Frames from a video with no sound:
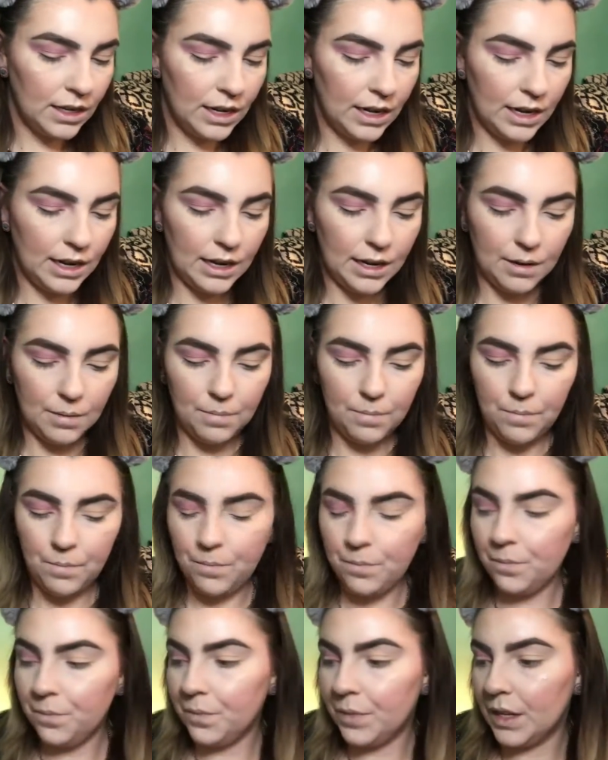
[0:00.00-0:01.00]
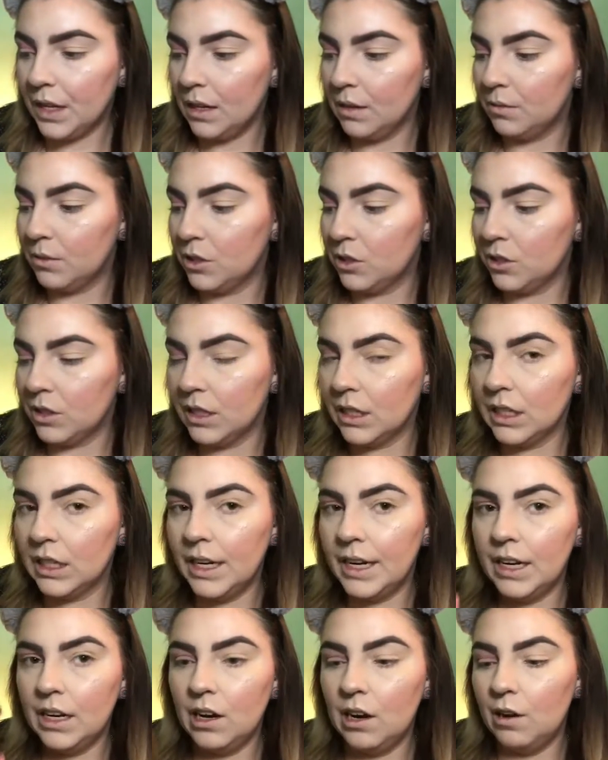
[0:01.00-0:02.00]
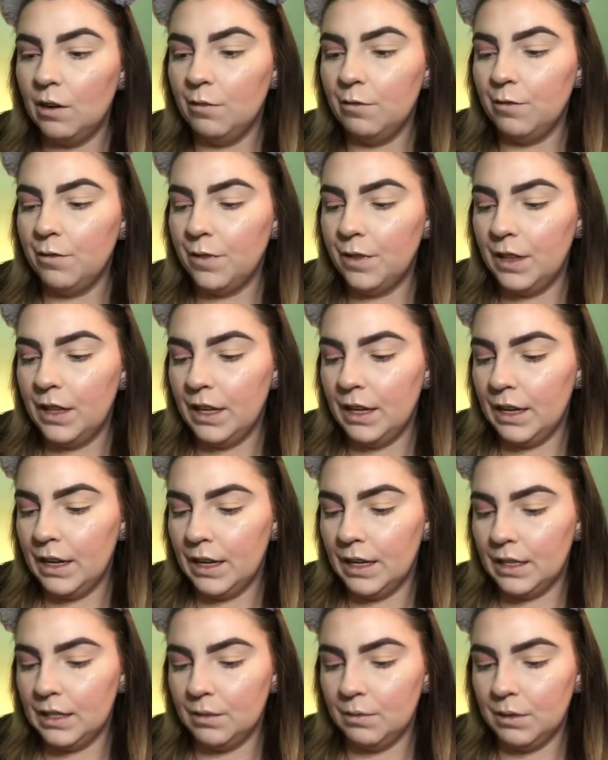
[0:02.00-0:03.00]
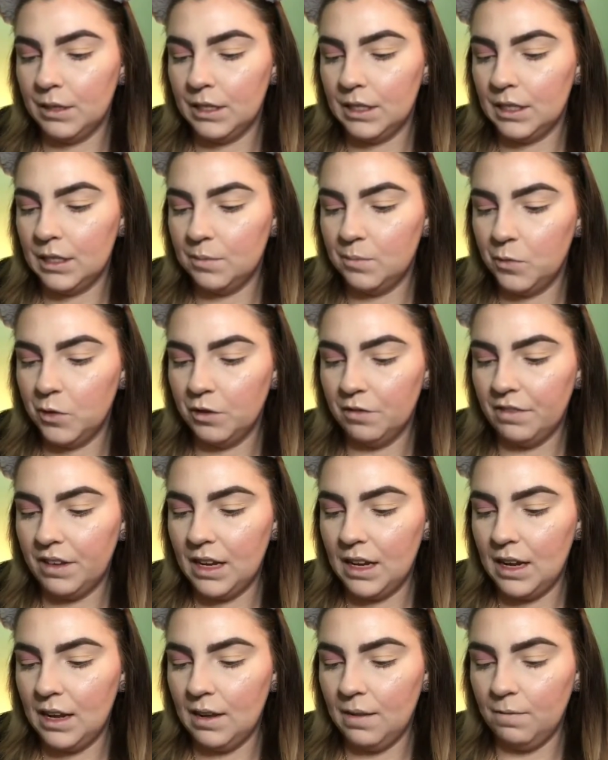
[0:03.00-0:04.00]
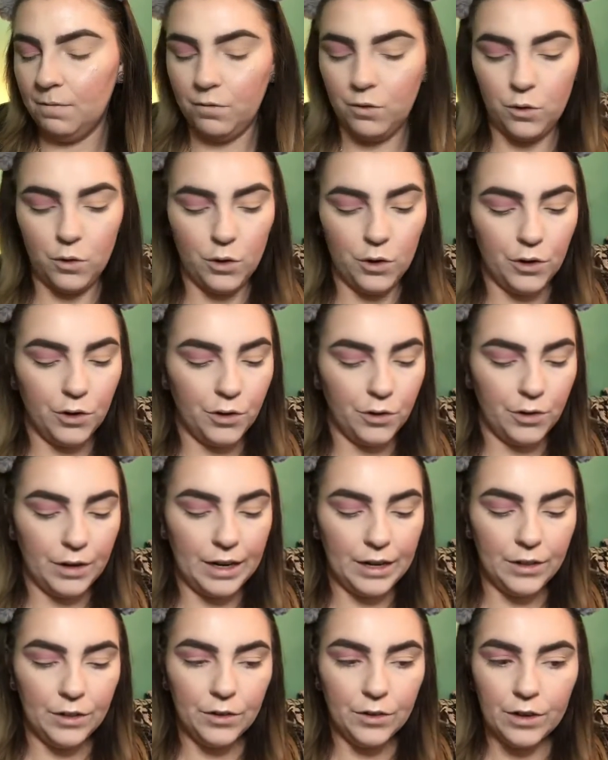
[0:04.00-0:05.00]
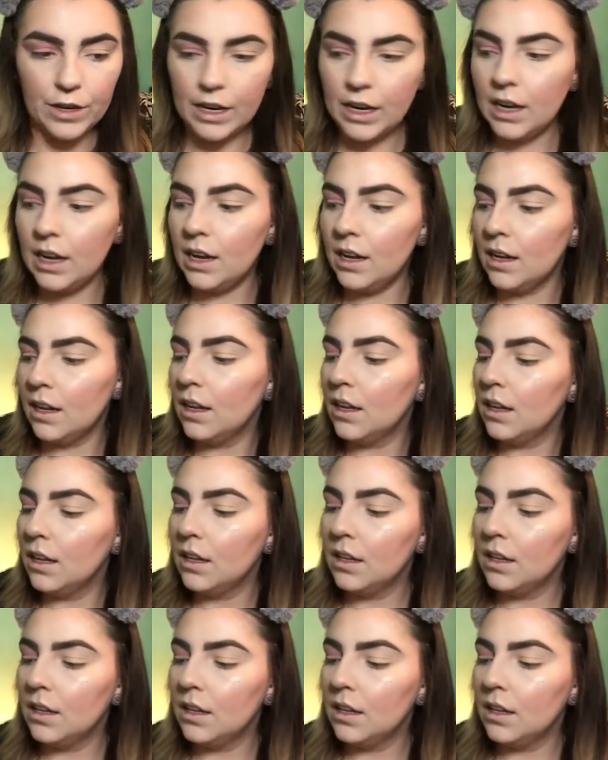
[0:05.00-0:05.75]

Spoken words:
I'm just going to clean off this, what is this, Morphe M433,